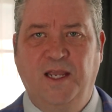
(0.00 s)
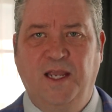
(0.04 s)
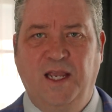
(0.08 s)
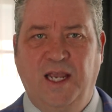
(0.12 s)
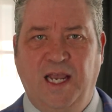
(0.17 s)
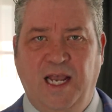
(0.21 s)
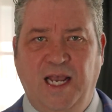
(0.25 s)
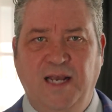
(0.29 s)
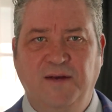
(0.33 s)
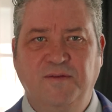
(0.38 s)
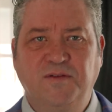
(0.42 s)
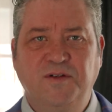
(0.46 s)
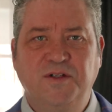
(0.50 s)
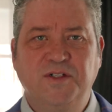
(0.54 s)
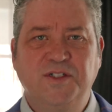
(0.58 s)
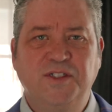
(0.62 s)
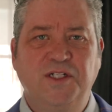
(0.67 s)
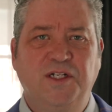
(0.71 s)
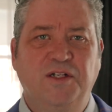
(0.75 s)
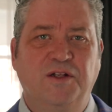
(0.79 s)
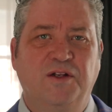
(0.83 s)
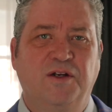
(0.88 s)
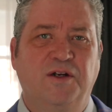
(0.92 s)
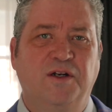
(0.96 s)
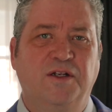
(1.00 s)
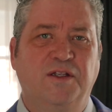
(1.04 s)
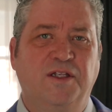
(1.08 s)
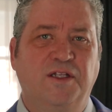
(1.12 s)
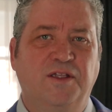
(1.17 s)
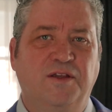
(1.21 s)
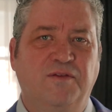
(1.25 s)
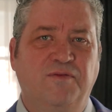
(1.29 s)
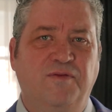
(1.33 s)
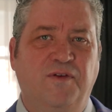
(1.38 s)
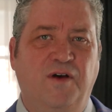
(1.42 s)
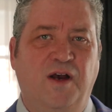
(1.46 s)
after she learned that
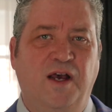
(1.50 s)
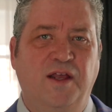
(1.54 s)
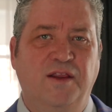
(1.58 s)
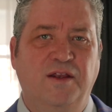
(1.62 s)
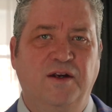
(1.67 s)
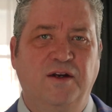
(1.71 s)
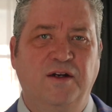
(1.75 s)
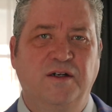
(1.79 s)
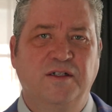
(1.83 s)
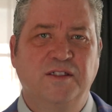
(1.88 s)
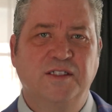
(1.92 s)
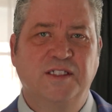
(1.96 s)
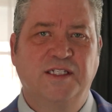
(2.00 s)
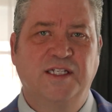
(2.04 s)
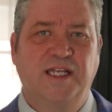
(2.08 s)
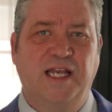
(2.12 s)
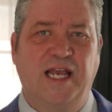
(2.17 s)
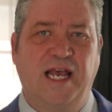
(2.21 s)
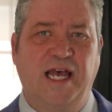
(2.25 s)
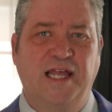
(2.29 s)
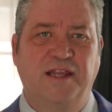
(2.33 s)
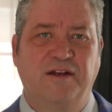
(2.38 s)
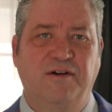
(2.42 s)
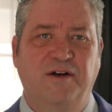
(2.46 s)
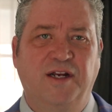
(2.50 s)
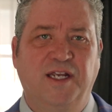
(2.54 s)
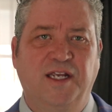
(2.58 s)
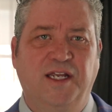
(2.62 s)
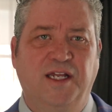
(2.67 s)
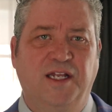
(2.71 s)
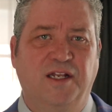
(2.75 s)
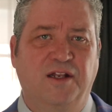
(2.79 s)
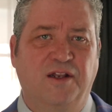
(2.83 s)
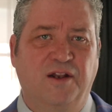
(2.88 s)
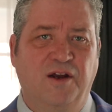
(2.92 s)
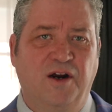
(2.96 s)
the father's gathering
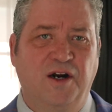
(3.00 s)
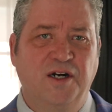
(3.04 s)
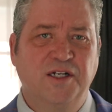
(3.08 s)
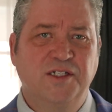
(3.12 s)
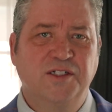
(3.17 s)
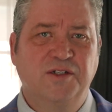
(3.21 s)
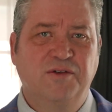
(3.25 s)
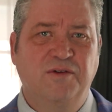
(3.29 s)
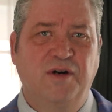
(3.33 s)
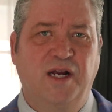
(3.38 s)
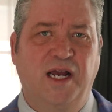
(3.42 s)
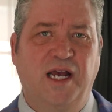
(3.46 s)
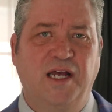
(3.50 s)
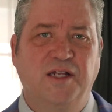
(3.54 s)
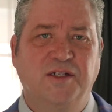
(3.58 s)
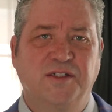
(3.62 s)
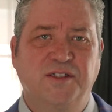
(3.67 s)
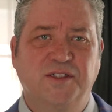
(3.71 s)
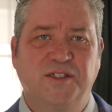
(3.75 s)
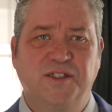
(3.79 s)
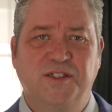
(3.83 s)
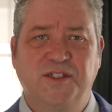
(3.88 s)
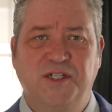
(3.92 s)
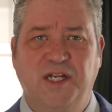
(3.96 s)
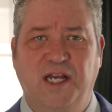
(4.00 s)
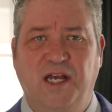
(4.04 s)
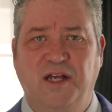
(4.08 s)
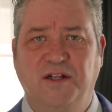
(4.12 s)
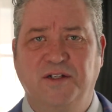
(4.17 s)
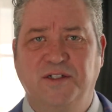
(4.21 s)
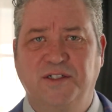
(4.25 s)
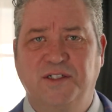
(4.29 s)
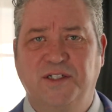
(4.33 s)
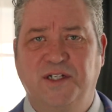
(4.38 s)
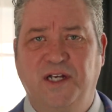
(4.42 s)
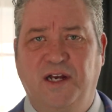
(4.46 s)
in large crowds to
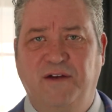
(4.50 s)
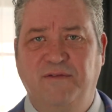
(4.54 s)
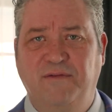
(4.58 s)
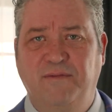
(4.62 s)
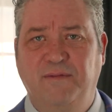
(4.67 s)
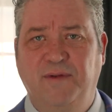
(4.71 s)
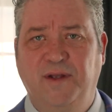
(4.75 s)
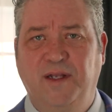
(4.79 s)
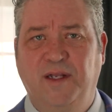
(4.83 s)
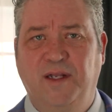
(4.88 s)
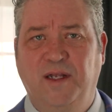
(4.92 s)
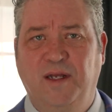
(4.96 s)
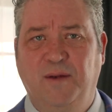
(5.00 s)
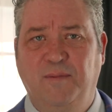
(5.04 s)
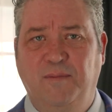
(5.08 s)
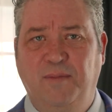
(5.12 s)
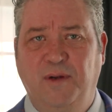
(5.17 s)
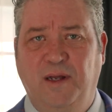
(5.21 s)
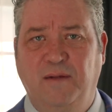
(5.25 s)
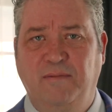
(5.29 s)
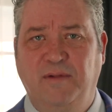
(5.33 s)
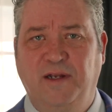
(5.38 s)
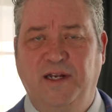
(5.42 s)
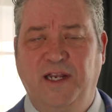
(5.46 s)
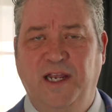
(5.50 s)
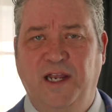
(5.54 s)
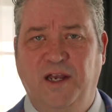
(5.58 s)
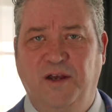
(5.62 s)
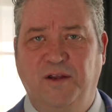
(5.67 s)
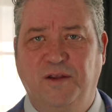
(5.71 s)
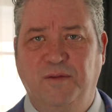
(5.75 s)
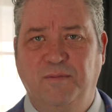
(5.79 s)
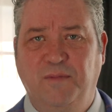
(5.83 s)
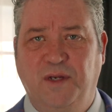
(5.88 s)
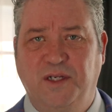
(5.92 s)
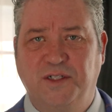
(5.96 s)
challenge government and public
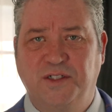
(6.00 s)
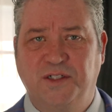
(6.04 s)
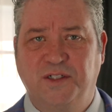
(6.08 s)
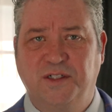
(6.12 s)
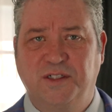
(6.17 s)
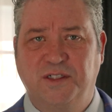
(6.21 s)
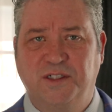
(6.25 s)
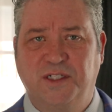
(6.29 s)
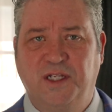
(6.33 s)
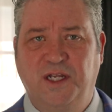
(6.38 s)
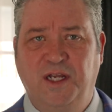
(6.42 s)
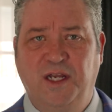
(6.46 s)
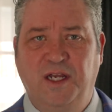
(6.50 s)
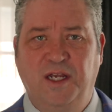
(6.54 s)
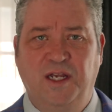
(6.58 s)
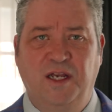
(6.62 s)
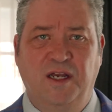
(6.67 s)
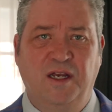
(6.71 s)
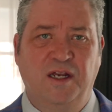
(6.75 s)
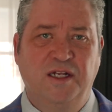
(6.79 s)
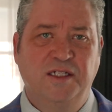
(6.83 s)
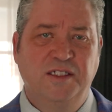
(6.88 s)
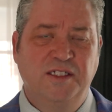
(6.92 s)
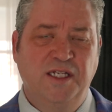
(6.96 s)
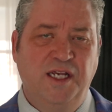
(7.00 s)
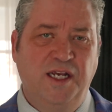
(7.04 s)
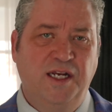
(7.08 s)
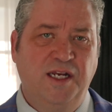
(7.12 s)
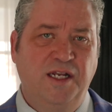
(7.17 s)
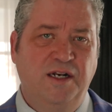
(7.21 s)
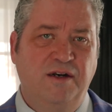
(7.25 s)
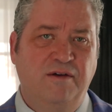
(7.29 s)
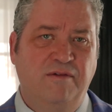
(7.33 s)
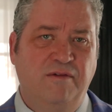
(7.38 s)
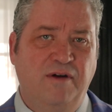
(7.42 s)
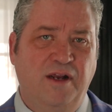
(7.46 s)
health measures
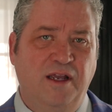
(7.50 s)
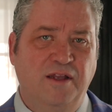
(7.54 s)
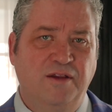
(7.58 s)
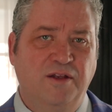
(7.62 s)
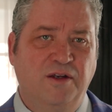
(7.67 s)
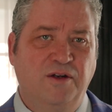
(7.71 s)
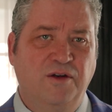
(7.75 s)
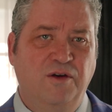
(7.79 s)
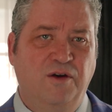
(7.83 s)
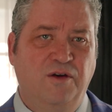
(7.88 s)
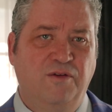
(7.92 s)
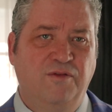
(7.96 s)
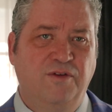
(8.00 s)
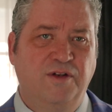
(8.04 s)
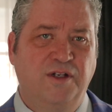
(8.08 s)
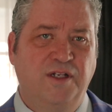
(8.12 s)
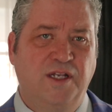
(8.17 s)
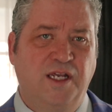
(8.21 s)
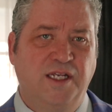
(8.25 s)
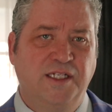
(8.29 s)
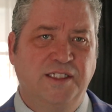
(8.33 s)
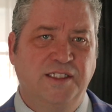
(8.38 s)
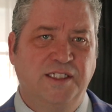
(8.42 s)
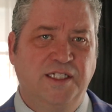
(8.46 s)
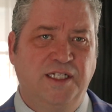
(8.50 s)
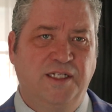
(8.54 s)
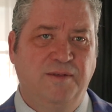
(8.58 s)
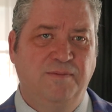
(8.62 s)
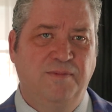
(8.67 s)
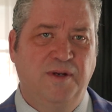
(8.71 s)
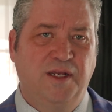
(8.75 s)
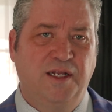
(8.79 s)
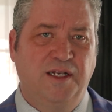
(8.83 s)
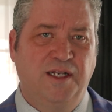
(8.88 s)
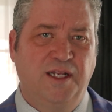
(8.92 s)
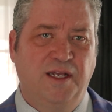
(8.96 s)
taken around the COVID-19
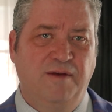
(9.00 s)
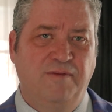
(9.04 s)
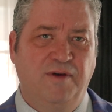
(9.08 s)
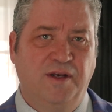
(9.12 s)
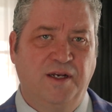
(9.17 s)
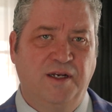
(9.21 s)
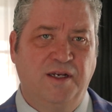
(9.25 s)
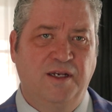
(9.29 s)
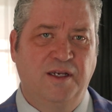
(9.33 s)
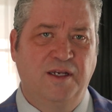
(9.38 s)
pandemic.